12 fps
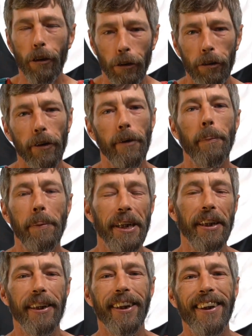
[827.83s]
shouldn't
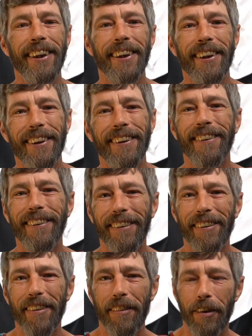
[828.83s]
be
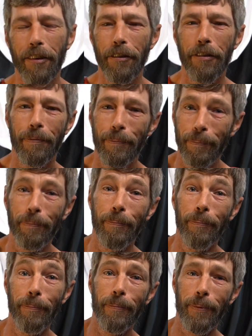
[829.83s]
such a
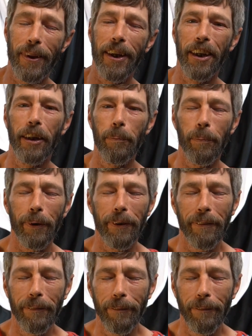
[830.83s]
thing, but